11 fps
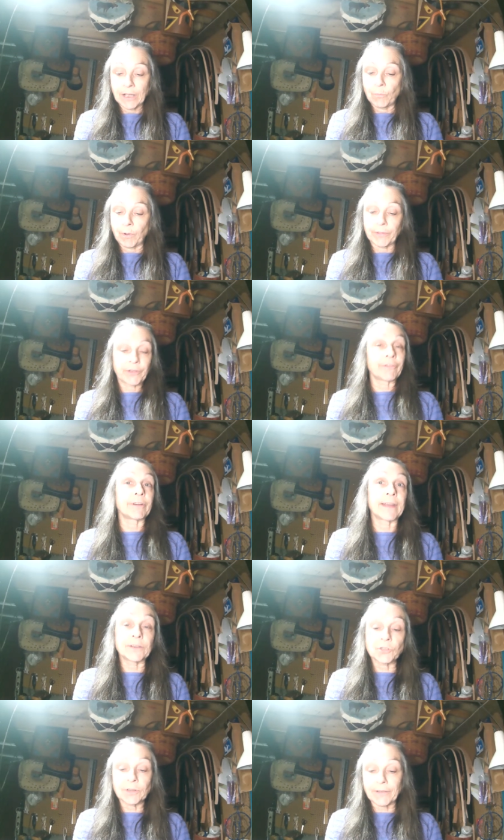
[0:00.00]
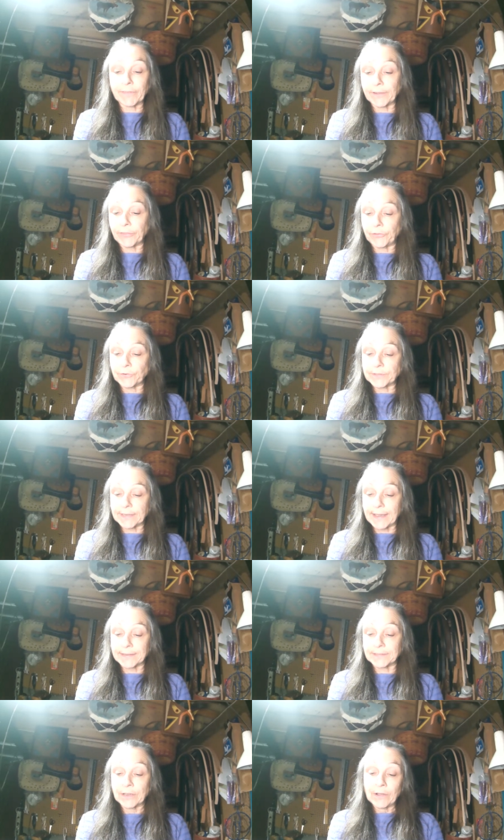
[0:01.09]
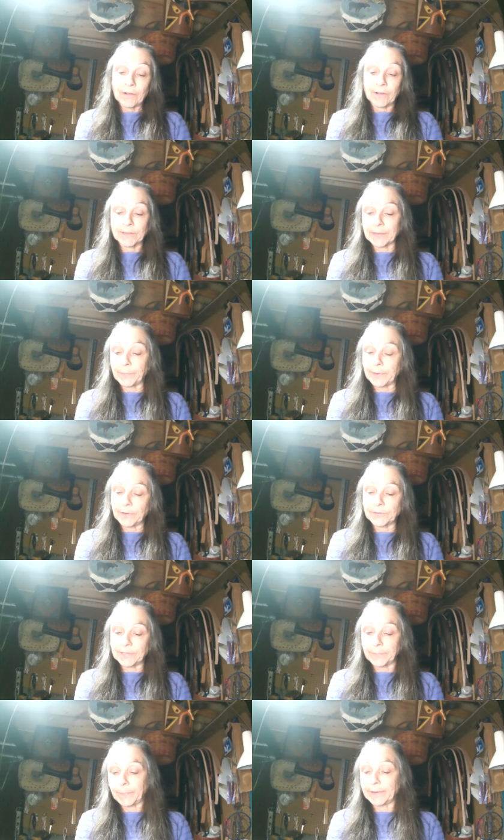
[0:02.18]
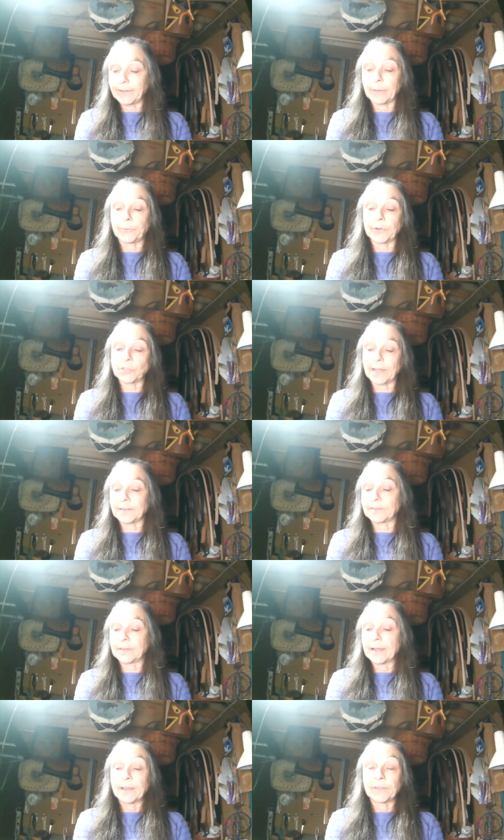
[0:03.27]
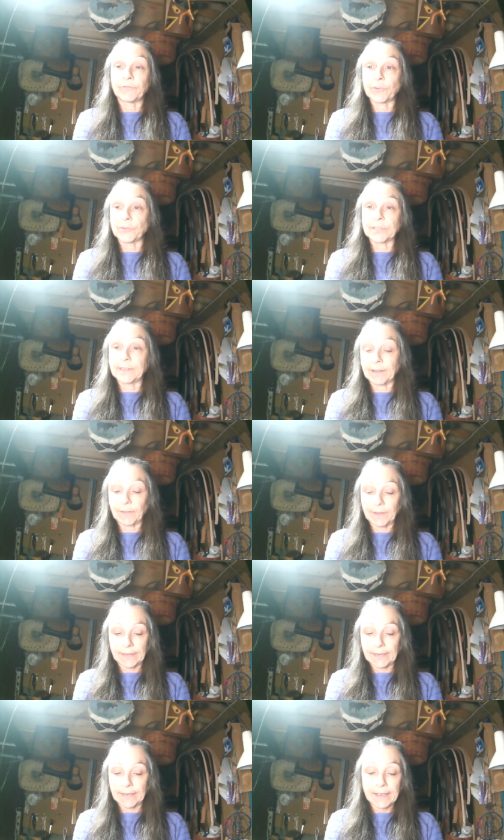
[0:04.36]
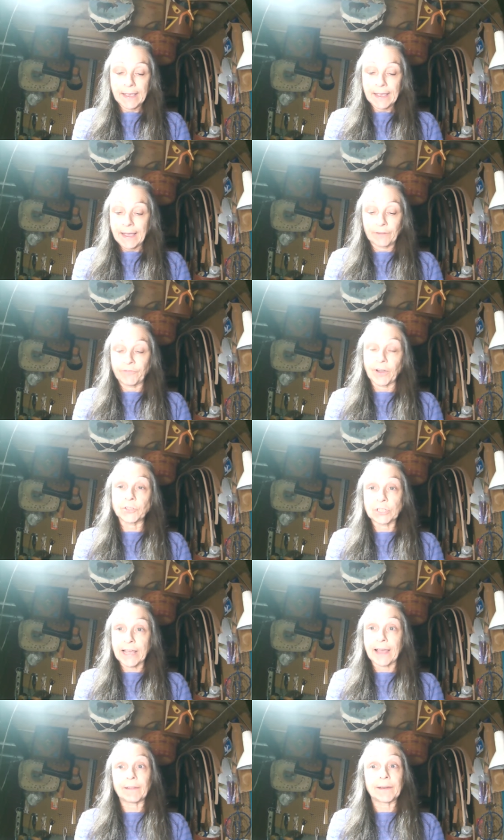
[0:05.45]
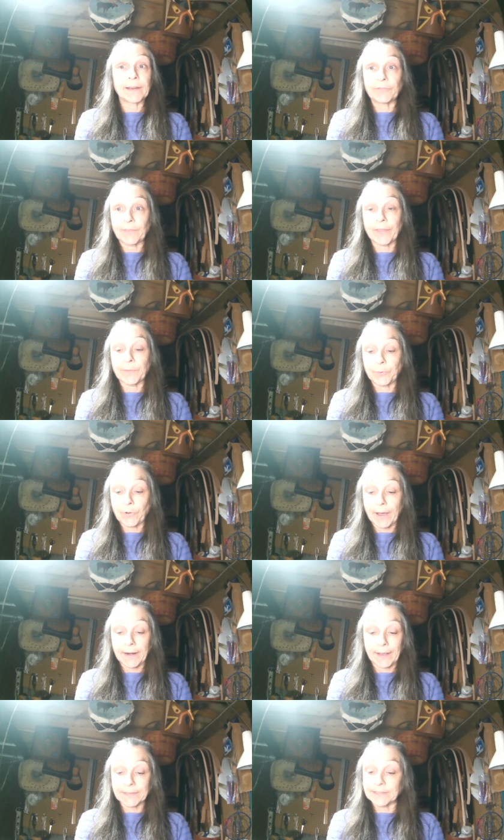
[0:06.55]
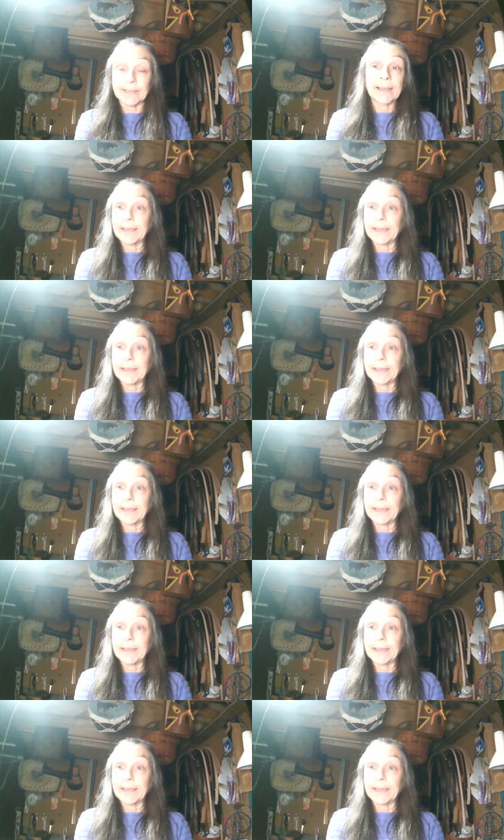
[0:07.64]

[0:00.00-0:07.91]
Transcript: Whether you're a nature loving enthusiast or somebody who simply appreciates the versatility and functionality of leather products,